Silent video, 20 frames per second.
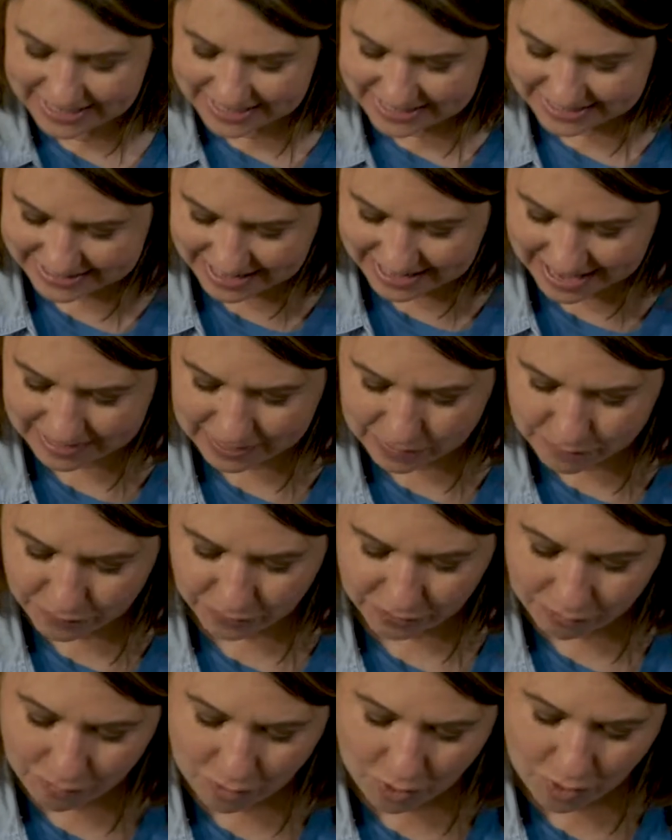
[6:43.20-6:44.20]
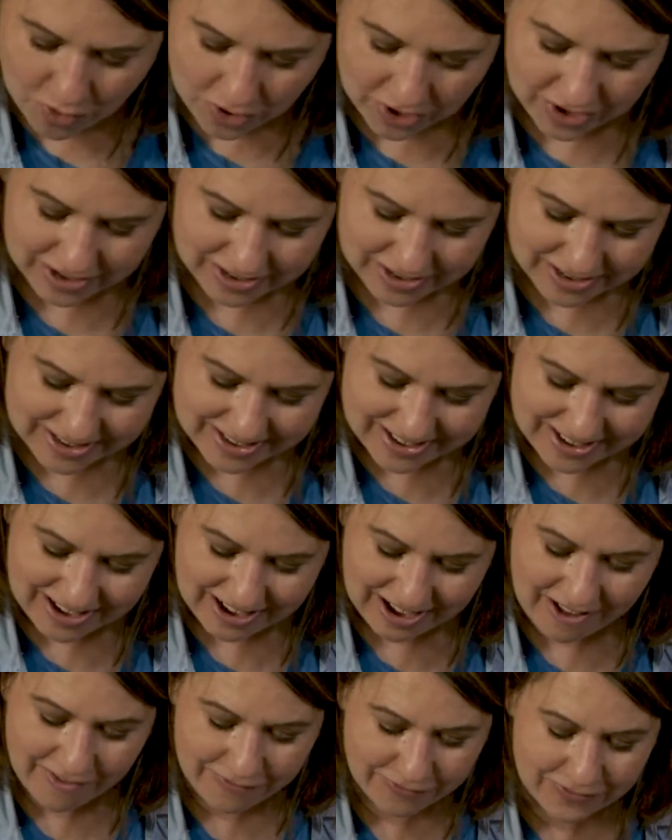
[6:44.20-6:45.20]
take them for a walk,
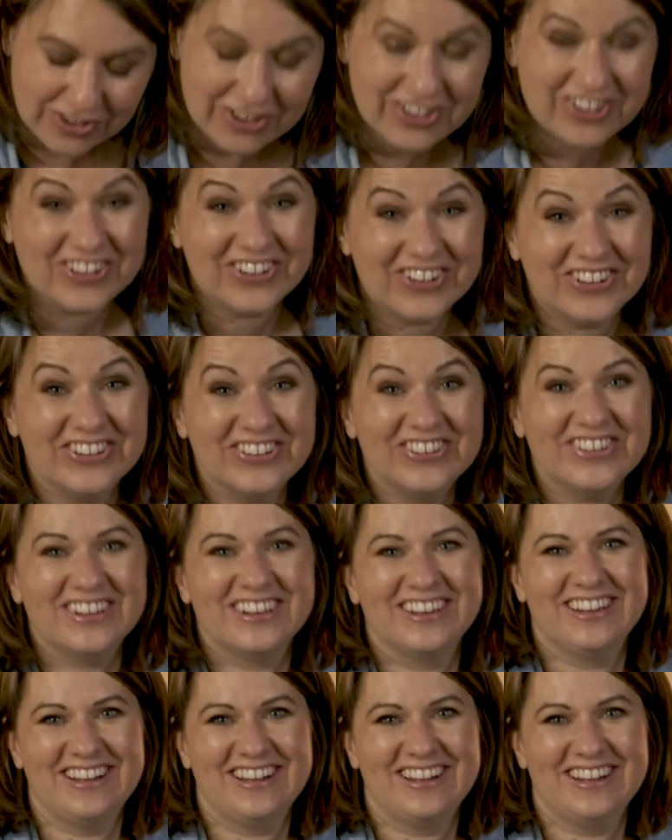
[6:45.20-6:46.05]
off you go.